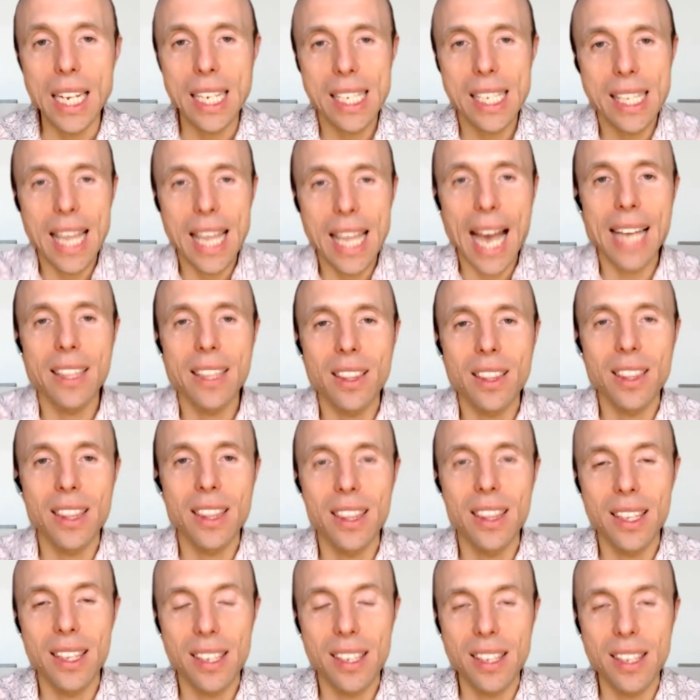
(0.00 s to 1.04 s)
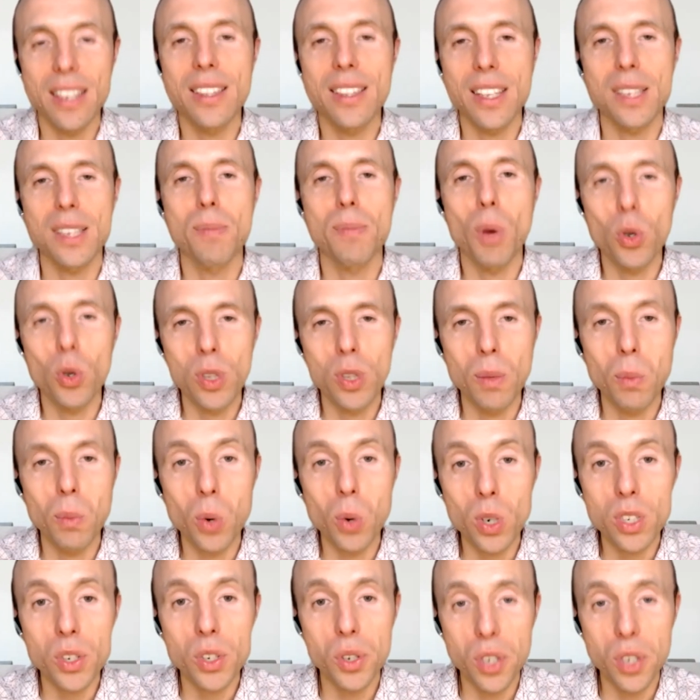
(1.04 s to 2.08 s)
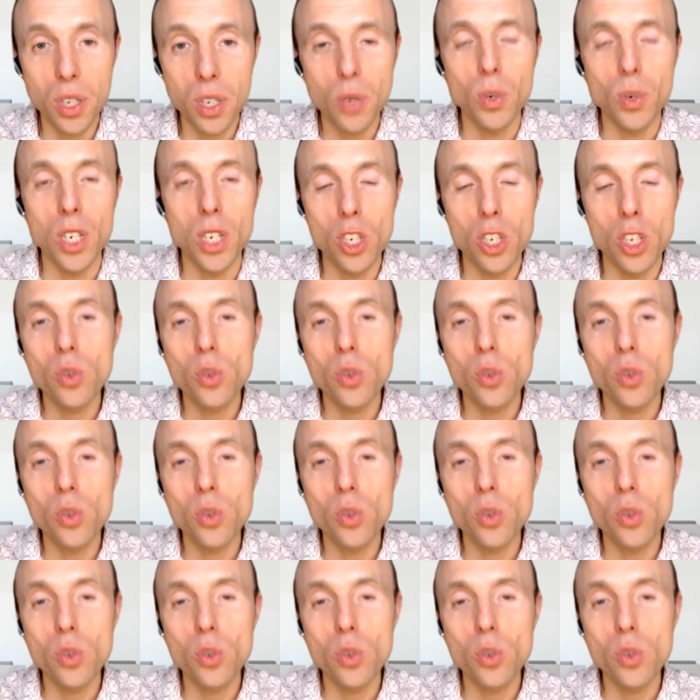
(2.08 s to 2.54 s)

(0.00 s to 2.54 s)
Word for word: And is that the thing that's most important to you?